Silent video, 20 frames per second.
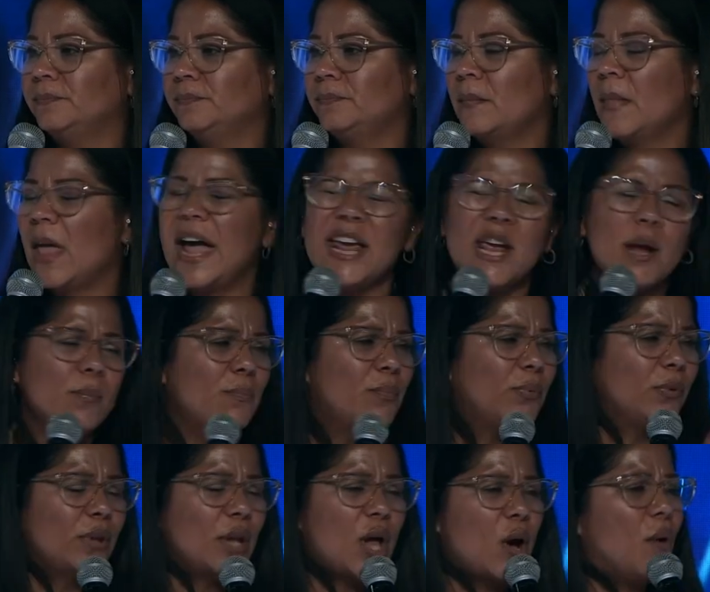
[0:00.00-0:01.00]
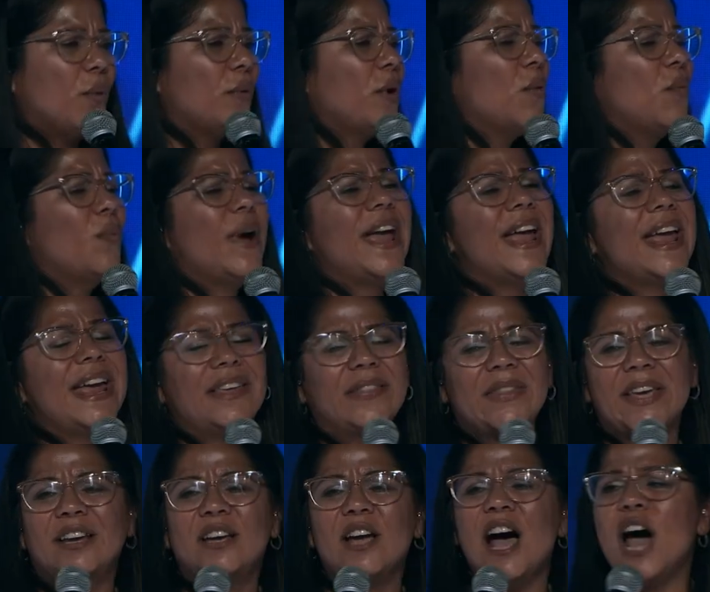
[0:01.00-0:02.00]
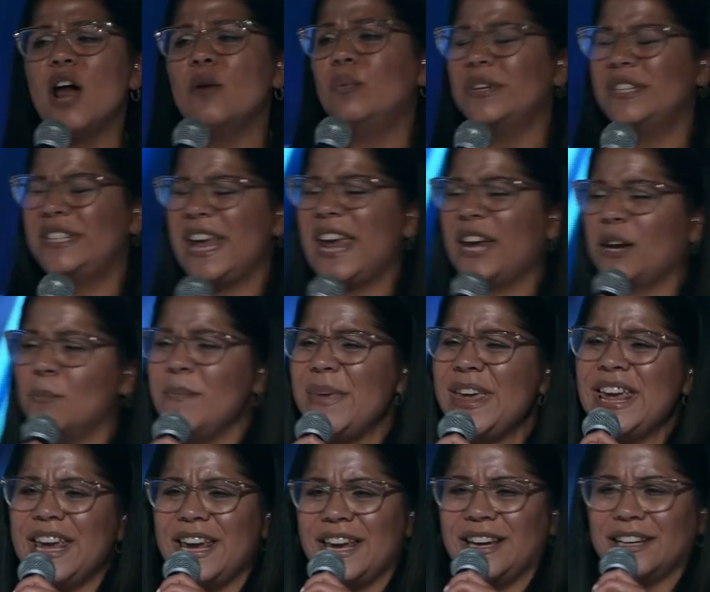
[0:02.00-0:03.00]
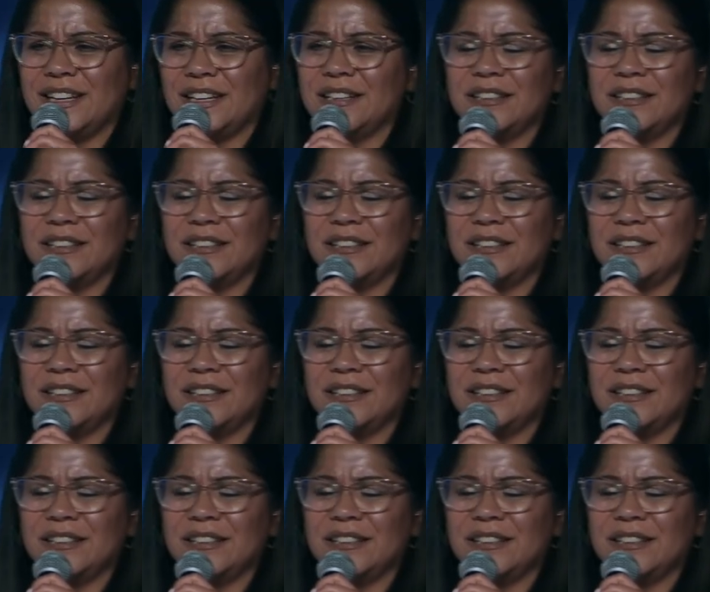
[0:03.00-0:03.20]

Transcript: I am blown away that God would take me